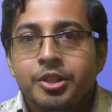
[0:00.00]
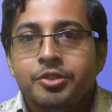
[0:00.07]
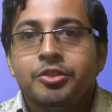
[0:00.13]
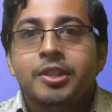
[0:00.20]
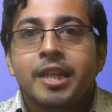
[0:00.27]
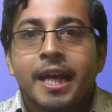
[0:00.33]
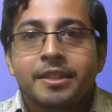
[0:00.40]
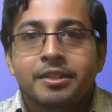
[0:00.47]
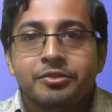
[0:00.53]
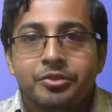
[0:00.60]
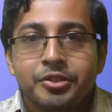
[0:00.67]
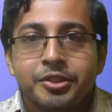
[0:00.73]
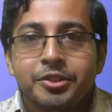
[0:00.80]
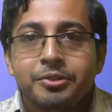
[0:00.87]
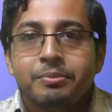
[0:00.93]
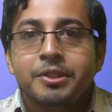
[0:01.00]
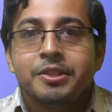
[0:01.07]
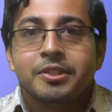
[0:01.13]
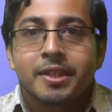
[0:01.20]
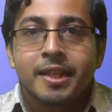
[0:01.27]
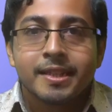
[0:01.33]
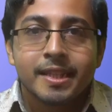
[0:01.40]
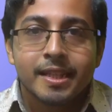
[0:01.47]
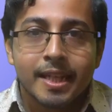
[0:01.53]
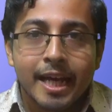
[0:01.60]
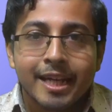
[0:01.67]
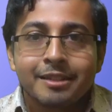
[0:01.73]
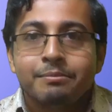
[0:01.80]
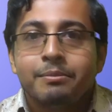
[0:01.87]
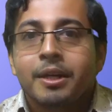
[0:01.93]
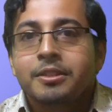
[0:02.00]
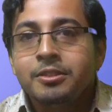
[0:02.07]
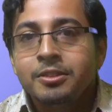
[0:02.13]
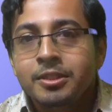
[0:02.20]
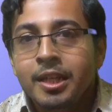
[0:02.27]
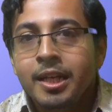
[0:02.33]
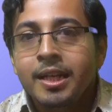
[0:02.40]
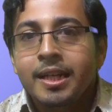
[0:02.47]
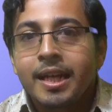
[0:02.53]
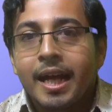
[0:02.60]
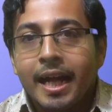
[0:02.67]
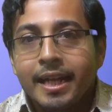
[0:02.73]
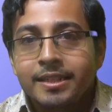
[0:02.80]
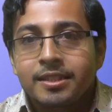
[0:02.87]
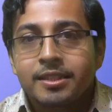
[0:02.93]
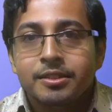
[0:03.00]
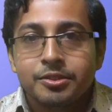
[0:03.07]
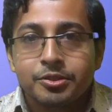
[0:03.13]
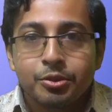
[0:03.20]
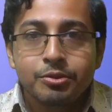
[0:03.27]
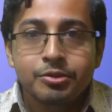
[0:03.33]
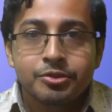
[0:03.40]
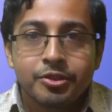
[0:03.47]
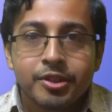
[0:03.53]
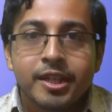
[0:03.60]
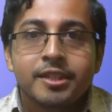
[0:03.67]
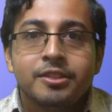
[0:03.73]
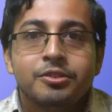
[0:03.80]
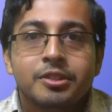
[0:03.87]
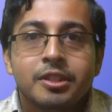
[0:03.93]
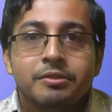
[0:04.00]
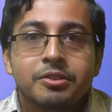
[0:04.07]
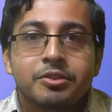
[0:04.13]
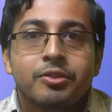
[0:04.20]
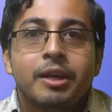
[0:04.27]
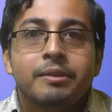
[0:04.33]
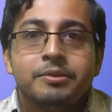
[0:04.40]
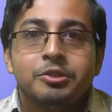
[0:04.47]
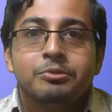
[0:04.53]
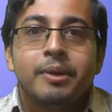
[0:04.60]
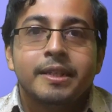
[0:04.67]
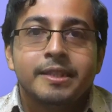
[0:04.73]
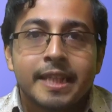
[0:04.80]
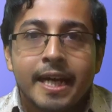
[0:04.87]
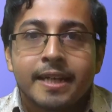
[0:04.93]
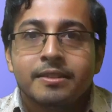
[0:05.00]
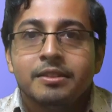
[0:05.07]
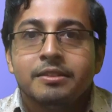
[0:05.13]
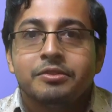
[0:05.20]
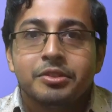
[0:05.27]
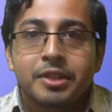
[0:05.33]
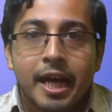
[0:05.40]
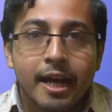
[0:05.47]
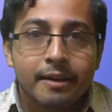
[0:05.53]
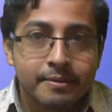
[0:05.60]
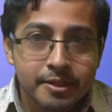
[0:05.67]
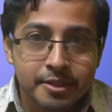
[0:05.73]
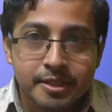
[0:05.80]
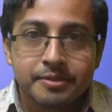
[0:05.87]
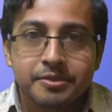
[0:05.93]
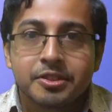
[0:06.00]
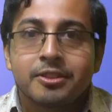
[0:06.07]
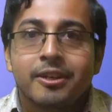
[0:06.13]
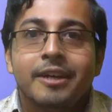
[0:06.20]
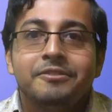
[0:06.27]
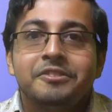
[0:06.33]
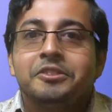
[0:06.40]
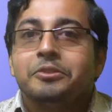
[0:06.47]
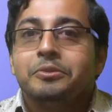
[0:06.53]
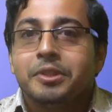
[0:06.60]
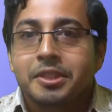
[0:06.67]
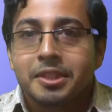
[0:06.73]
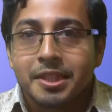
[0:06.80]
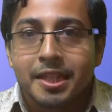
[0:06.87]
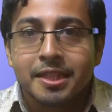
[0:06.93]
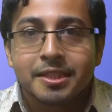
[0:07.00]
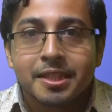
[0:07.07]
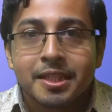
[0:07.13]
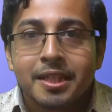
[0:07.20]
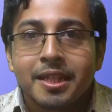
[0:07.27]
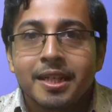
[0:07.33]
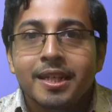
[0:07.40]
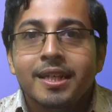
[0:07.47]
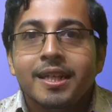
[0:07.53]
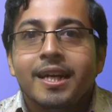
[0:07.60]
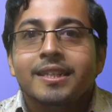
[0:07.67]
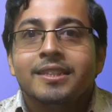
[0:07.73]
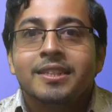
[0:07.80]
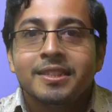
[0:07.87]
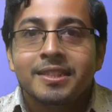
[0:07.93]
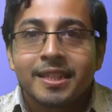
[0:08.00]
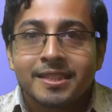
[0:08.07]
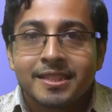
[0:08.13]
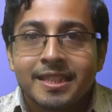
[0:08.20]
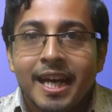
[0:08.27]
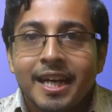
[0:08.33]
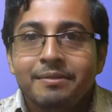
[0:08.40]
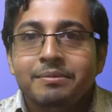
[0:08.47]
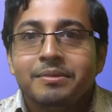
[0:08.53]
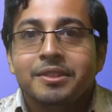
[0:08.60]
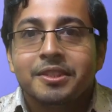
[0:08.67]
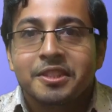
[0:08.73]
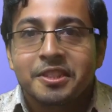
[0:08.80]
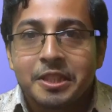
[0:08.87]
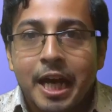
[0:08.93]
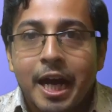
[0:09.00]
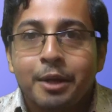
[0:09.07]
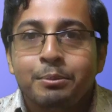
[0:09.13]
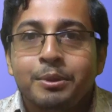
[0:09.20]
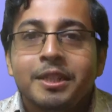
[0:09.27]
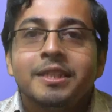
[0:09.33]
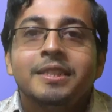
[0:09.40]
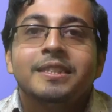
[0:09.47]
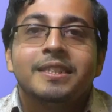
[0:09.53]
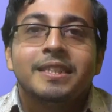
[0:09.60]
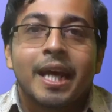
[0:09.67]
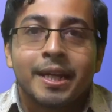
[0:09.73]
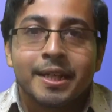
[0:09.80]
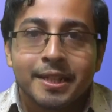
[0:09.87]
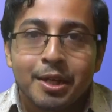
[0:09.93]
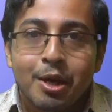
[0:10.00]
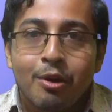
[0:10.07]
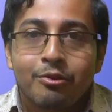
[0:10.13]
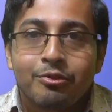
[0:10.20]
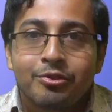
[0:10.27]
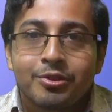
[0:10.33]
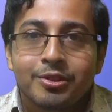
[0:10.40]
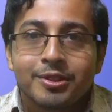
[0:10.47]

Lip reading: If you like the video, please click the like button and don't forget to subscribe to my channel if you haven't subscribed to it yet. Until next time, this is RB signing off.